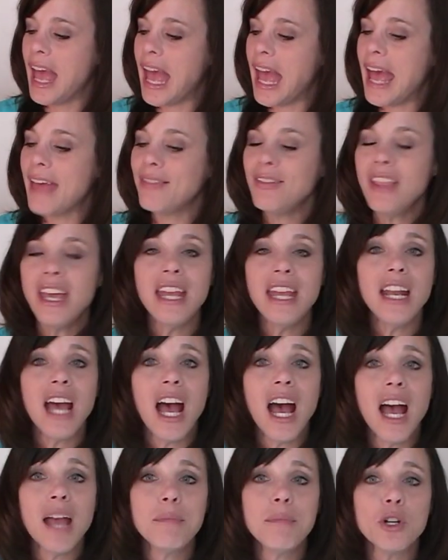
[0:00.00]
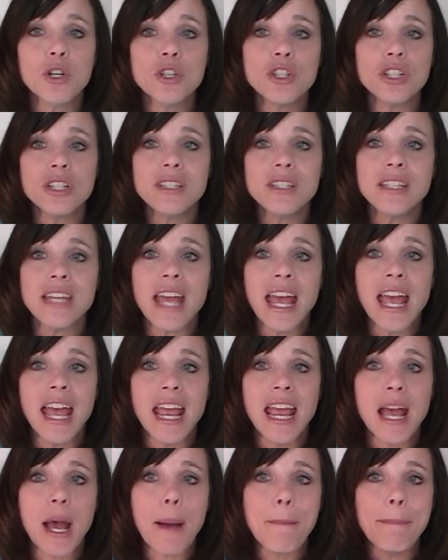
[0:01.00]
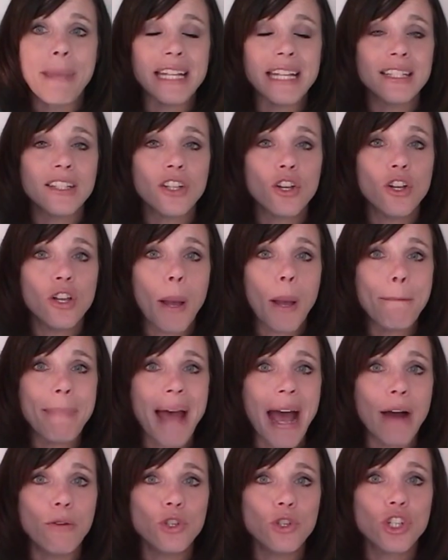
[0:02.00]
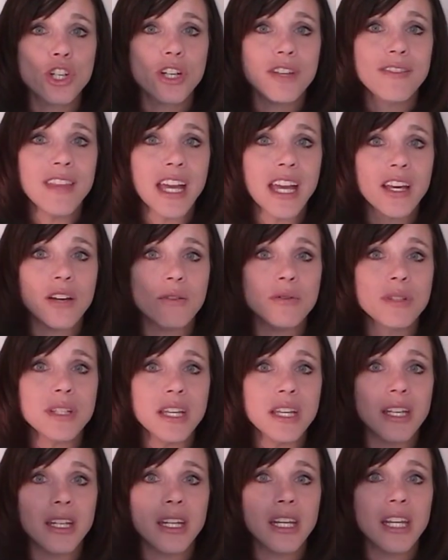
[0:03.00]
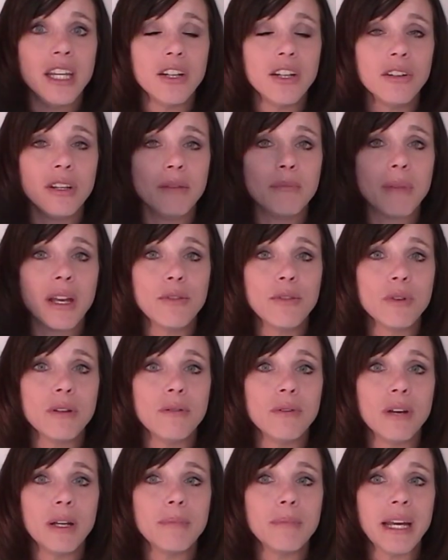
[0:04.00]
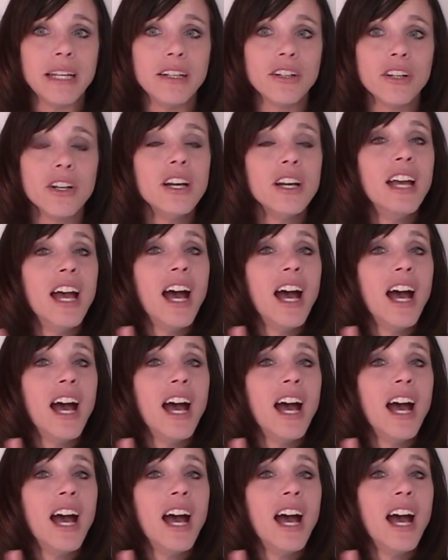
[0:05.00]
And then I purchased a pencil pouch that goes in here in my 3-ring binder.